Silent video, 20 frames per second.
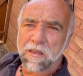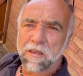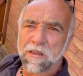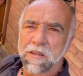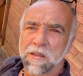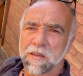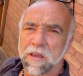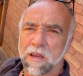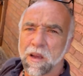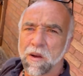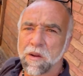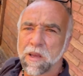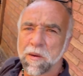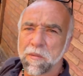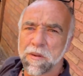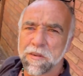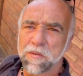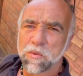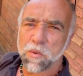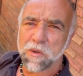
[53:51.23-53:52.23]
So
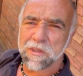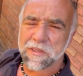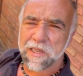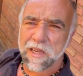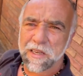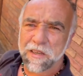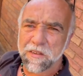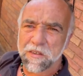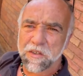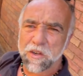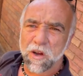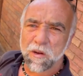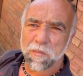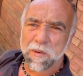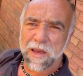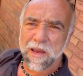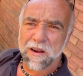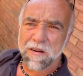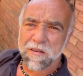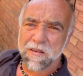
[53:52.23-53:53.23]
coming towards the end of the job
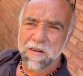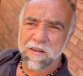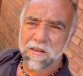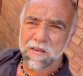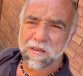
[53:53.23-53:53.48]
now.